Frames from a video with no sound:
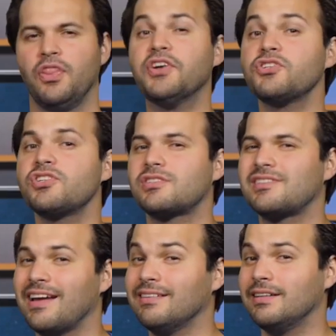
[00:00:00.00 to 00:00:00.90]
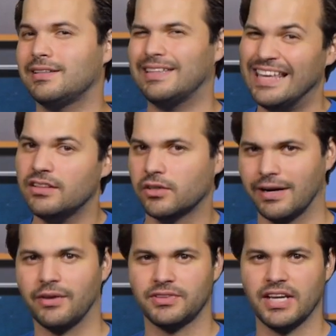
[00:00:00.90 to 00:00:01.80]
There's a silent killer
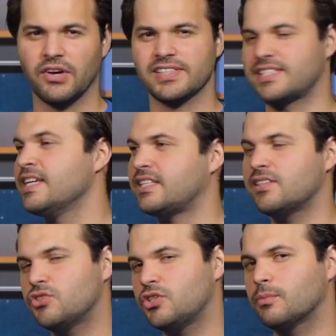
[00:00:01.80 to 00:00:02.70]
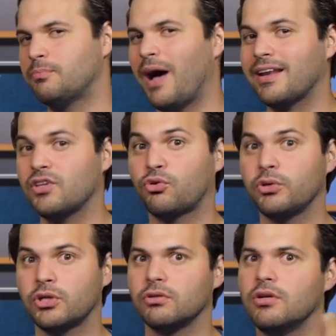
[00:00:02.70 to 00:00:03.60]
out there. It sneaks into your body
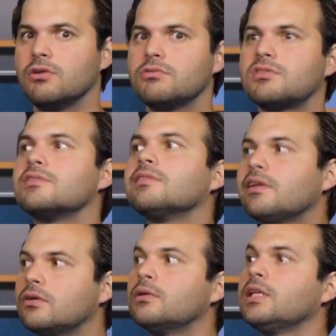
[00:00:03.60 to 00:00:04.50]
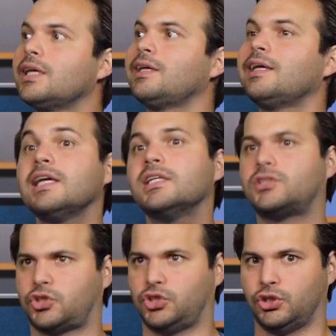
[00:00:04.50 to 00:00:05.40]
through your nose and literally
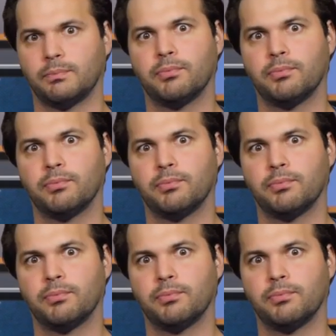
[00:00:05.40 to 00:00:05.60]
eats your